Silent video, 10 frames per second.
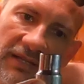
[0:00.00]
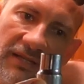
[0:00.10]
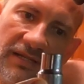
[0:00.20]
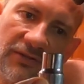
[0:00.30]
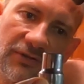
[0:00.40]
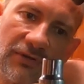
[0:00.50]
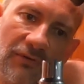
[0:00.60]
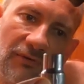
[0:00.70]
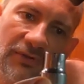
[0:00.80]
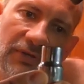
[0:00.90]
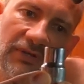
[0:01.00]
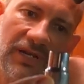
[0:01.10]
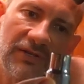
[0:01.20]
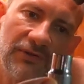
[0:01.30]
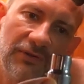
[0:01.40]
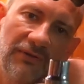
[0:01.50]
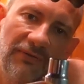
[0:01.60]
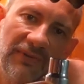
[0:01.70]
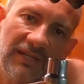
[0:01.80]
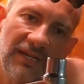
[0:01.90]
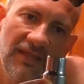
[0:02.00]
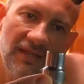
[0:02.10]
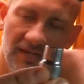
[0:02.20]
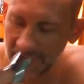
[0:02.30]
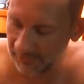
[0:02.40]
this also does not fit in there,